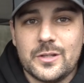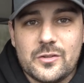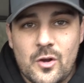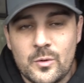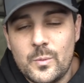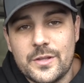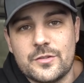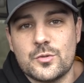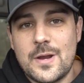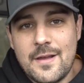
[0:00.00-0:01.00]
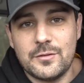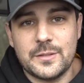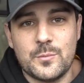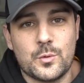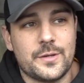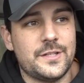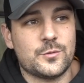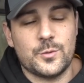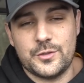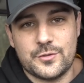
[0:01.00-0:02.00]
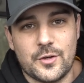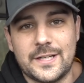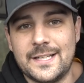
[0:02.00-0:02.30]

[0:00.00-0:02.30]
along with traveling more is once you start